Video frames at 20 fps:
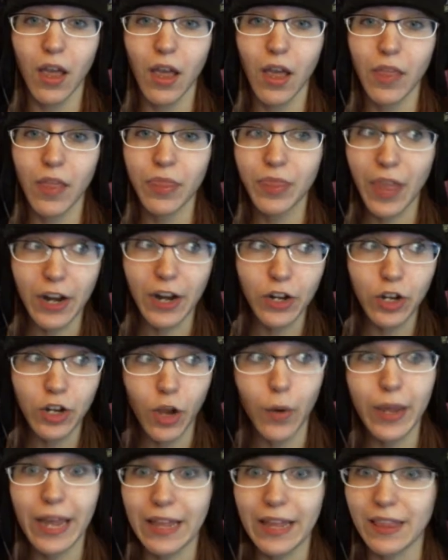that are
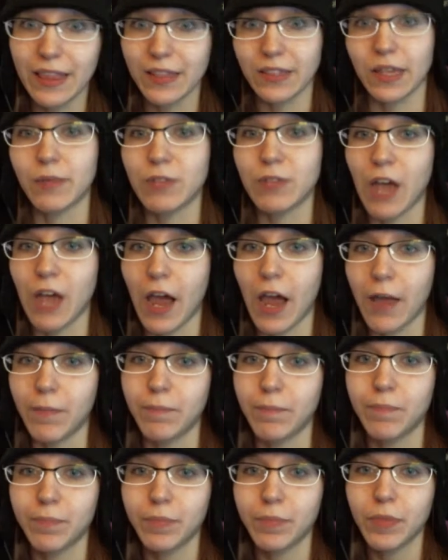going at the same time.
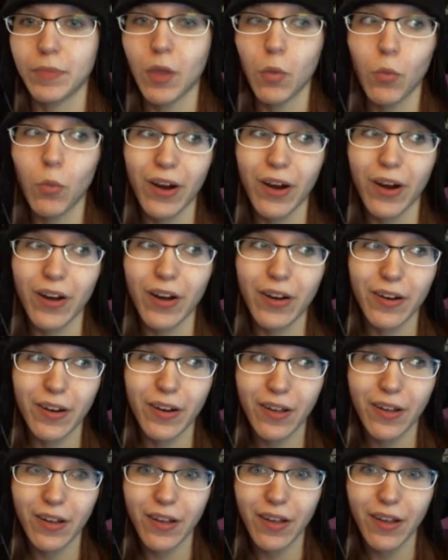Where
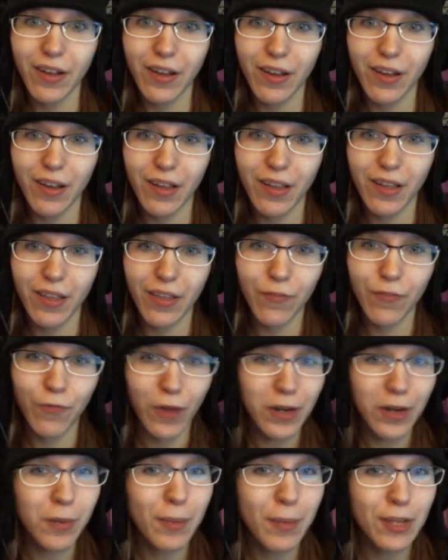
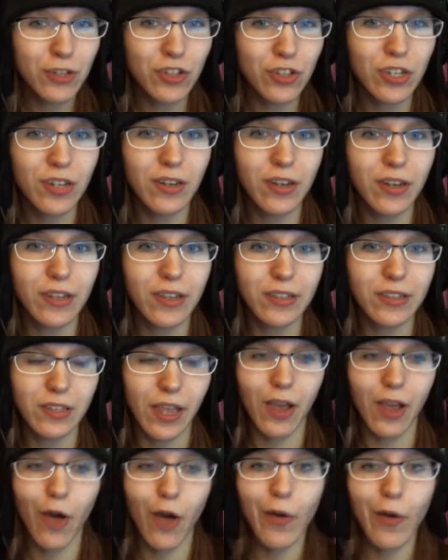Funimation is
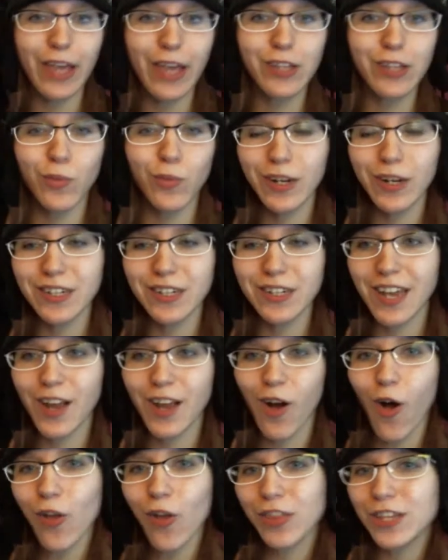like, okay, so we're going to
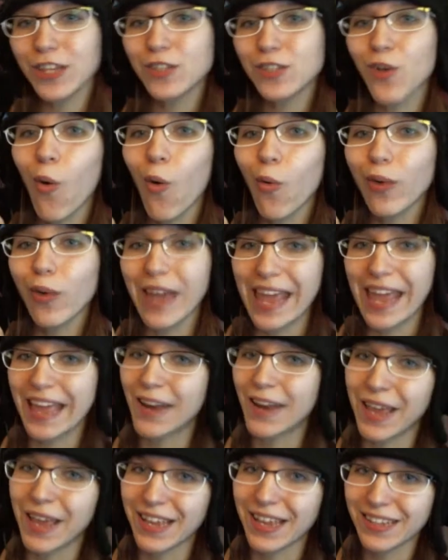take all these old
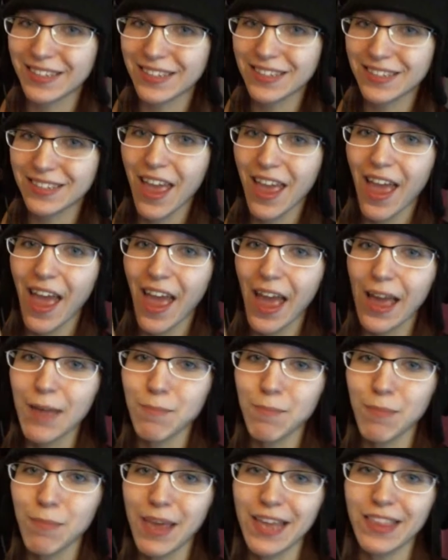animes
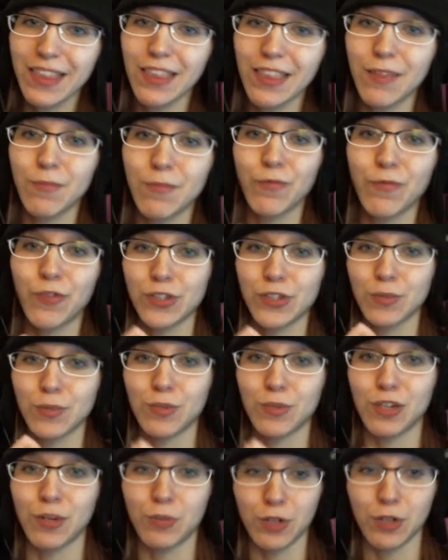and make them for
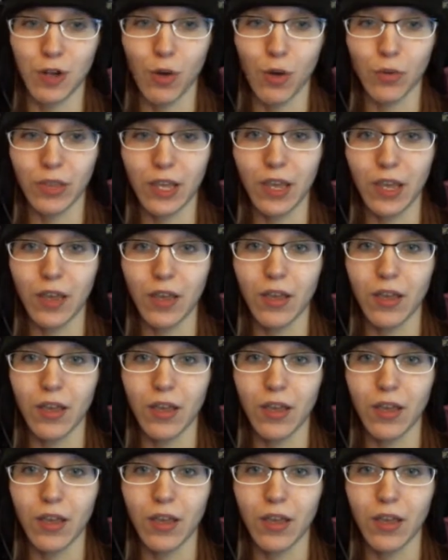subscription only.